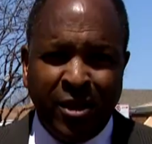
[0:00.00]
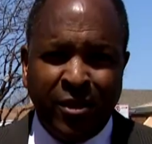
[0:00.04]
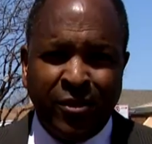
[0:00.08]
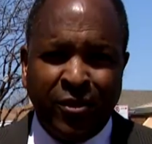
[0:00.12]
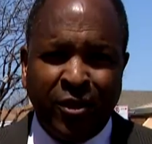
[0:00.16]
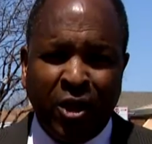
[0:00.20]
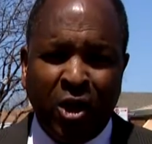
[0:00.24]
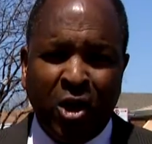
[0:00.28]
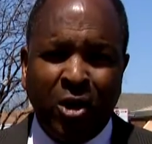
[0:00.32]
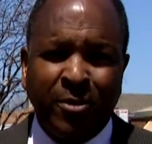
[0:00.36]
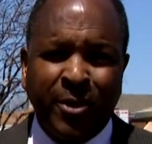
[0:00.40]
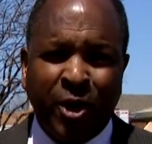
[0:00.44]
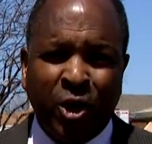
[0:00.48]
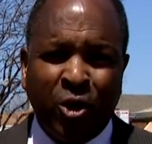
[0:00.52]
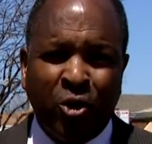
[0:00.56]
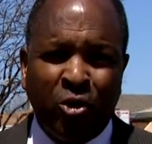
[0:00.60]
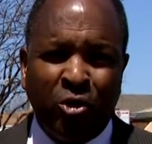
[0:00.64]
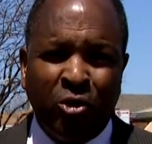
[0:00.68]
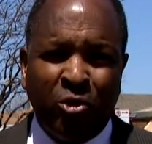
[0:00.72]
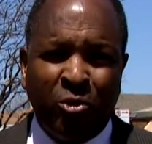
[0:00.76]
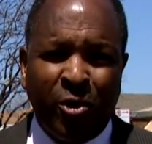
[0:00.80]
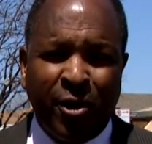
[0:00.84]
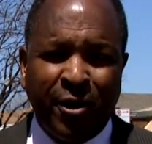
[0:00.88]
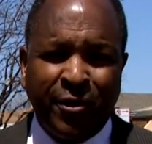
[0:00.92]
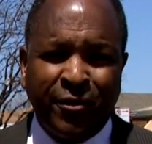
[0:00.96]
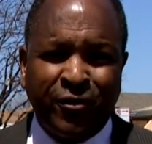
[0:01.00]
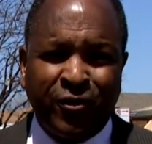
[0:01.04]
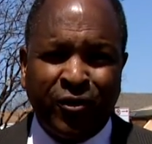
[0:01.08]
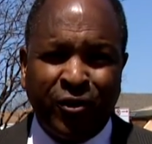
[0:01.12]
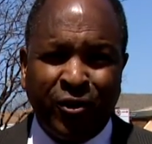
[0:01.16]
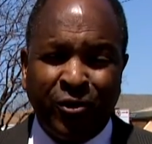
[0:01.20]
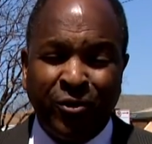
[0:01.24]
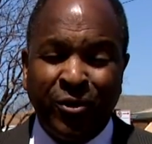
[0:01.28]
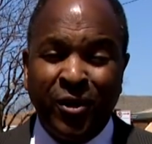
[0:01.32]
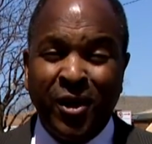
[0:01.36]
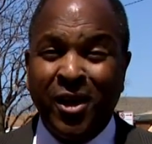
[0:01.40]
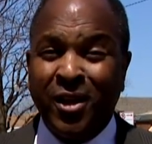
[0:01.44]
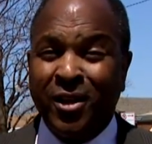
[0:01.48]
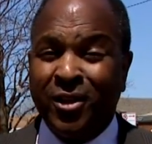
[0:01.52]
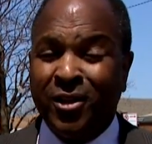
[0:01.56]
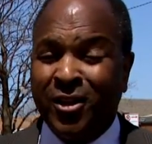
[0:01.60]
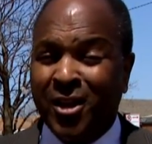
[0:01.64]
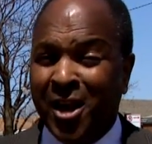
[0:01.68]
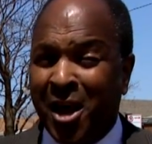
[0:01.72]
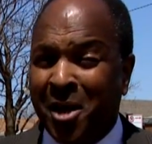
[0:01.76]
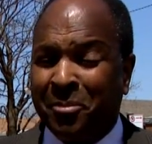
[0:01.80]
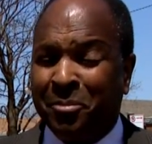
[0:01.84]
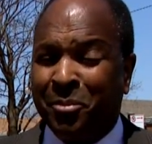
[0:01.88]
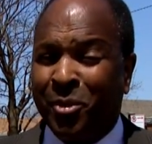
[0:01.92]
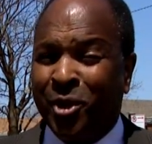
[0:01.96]
The Army Corps wants to
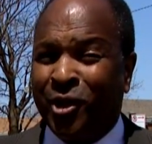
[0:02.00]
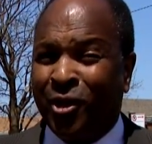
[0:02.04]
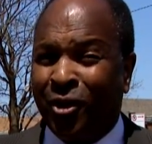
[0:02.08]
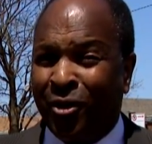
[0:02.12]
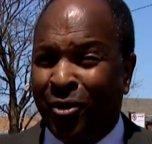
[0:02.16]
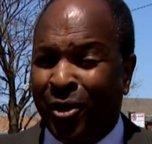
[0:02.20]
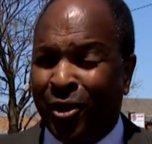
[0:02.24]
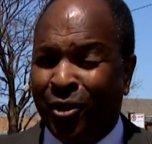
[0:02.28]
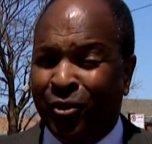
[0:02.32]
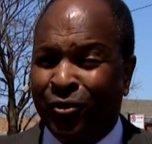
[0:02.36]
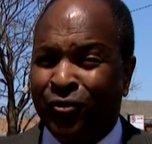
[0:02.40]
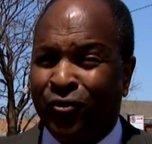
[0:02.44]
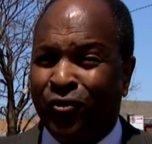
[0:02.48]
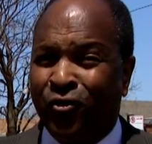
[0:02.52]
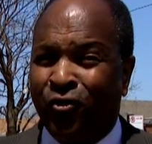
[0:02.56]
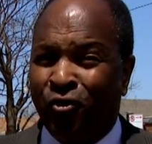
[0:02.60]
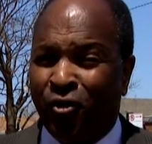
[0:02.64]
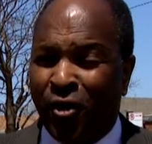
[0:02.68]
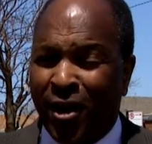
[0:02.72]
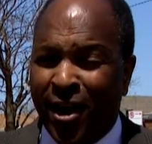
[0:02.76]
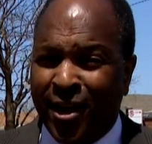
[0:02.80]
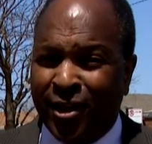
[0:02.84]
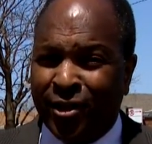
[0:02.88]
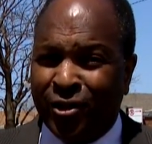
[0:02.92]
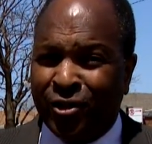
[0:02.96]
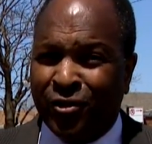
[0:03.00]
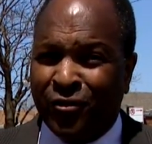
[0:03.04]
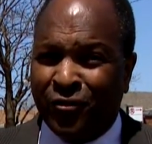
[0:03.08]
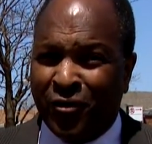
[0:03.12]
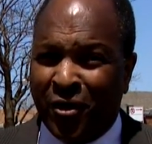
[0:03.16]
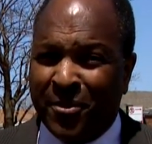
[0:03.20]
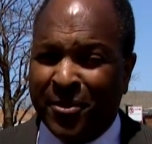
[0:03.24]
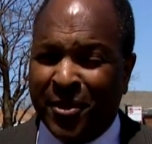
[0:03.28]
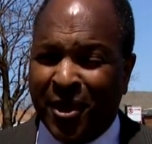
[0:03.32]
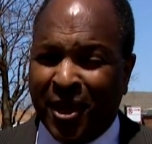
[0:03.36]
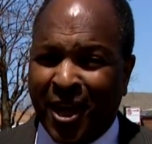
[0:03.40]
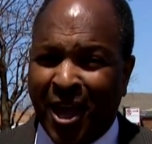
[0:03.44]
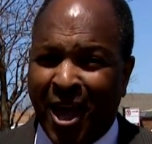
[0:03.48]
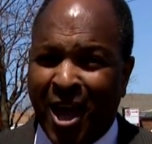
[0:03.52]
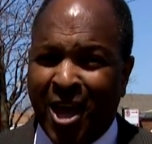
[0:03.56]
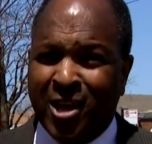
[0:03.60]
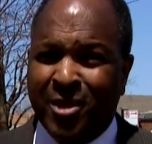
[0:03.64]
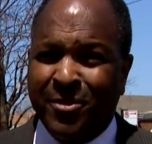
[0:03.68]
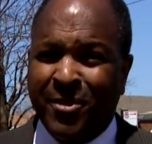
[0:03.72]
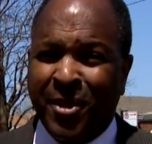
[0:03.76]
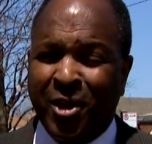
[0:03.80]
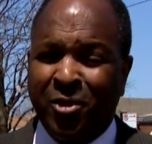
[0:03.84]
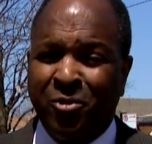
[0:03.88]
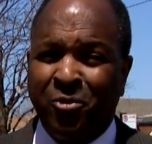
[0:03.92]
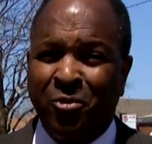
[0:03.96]
dump materials dredged from the
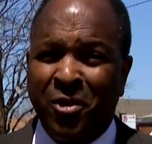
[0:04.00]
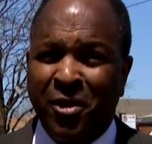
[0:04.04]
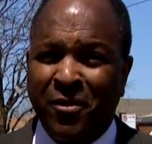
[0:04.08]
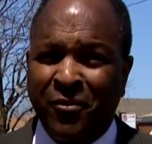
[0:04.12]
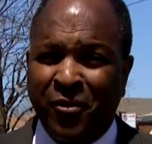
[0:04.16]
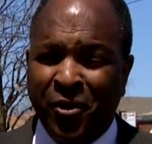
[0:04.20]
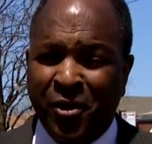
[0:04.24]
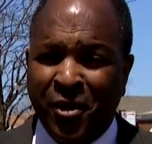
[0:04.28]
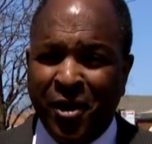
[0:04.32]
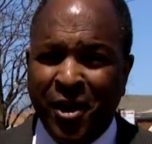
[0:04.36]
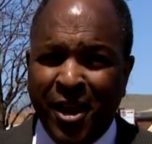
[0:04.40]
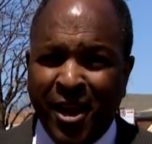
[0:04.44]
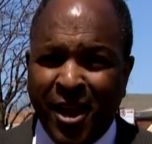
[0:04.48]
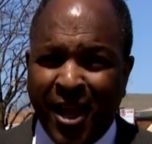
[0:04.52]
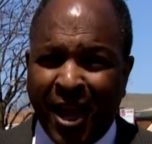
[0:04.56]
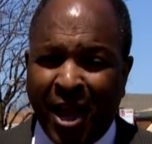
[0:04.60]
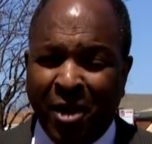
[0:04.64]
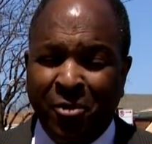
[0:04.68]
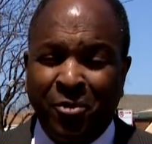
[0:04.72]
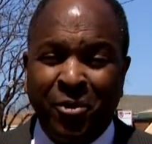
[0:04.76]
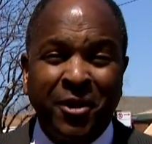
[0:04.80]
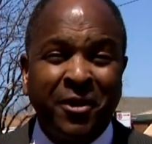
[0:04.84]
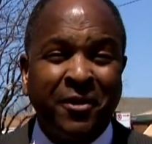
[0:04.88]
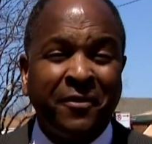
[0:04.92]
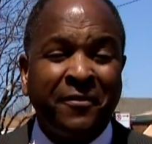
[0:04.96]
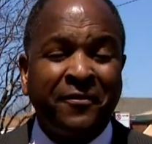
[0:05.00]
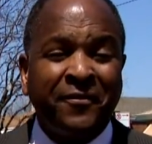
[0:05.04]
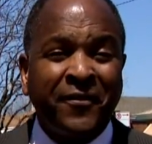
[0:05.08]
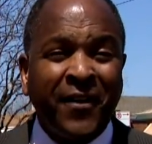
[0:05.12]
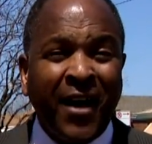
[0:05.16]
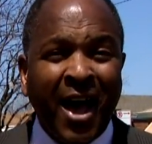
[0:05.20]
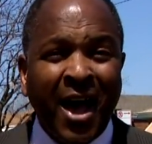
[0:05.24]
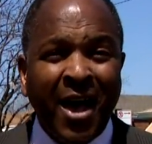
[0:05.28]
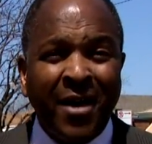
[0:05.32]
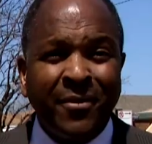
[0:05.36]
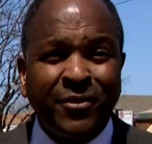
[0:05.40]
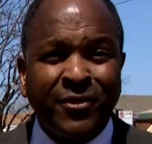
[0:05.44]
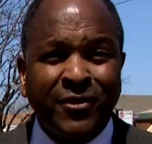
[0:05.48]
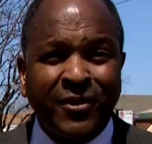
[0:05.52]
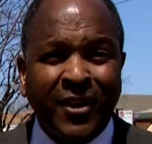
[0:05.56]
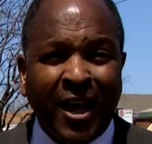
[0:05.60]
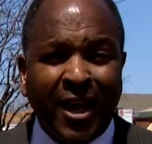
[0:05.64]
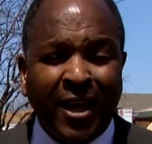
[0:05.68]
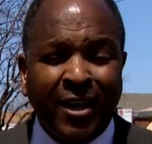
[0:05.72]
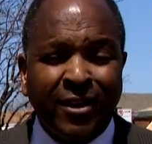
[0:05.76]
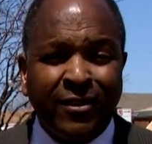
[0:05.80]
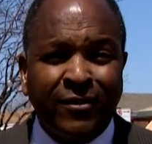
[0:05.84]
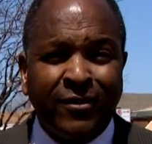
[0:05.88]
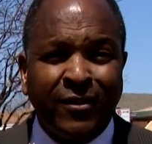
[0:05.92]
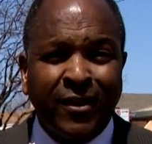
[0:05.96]
Calumet River at one of five
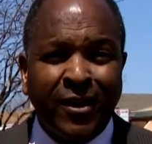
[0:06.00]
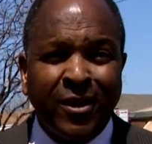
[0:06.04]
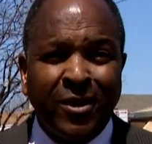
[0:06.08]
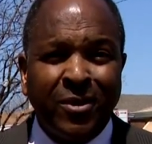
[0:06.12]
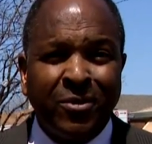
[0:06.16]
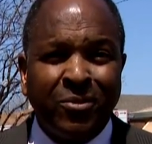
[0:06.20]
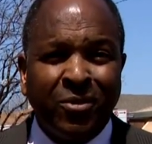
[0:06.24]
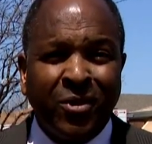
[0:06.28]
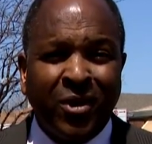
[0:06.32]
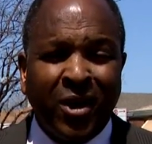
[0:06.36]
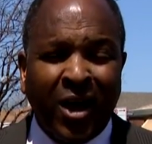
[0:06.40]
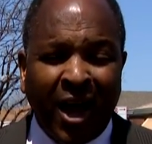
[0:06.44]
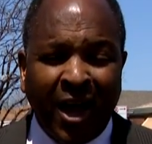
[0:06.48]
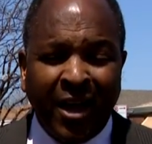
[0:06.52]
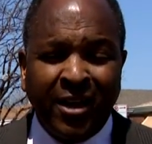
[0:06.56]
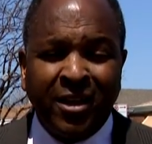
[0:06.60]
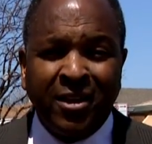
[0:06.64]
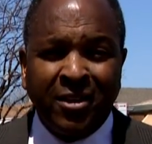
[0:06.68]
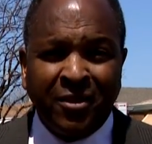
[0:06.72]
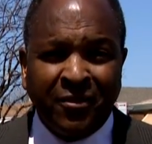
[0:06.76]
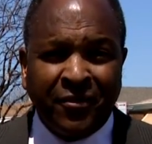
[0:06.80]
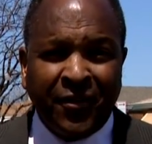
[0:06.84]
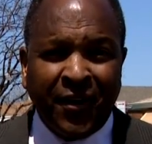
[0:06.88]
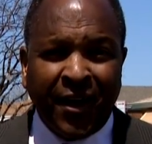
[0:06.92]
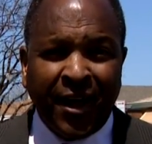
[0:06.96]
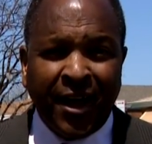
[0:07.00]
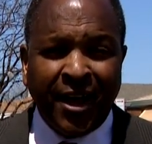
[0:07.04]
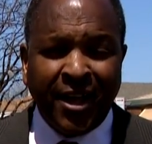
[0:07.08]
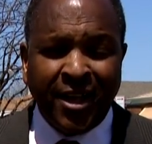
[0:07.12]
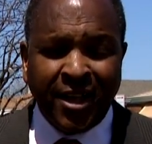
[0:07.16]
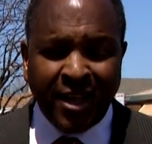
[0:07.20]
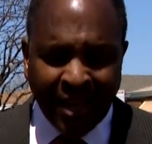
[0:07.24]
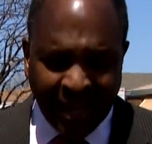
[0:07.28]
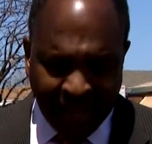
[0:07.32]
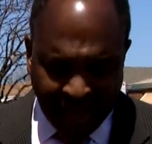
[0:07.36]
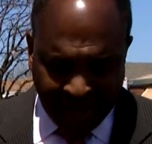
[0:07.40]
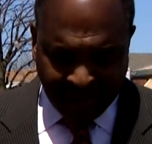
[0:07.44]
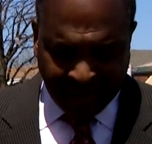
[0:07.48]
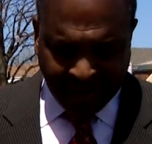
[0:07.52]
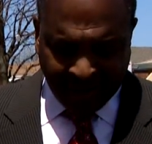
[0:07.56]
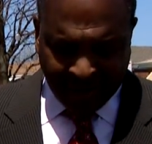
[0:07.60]
sites identified in